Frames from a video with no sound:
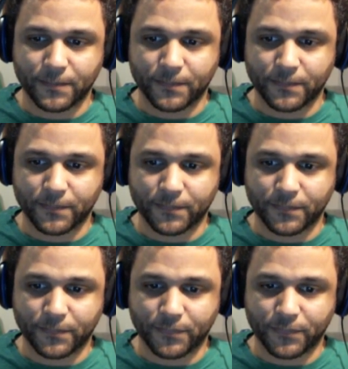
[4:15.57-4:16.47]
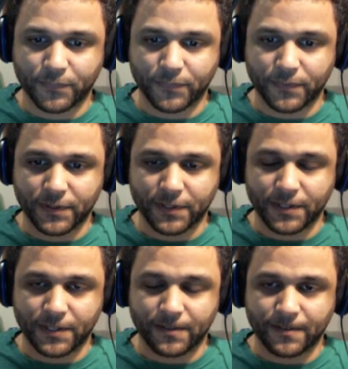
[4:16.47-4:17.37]
Oh, that sucks.
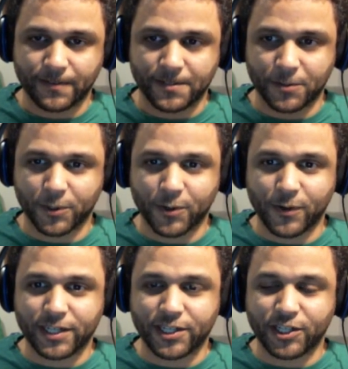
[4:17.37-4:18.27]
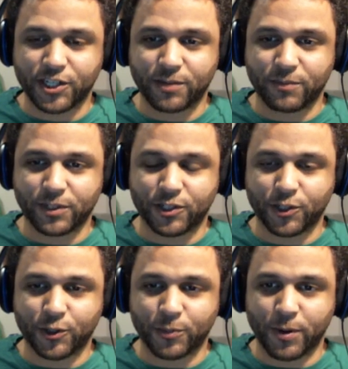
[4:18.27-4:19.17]
So we're going into the gym with
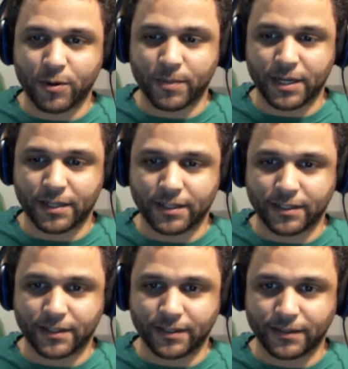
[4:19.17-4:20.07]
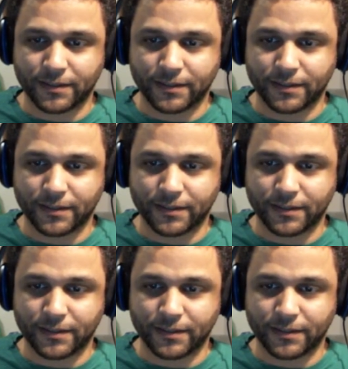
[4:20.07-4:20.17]
two Pokemon.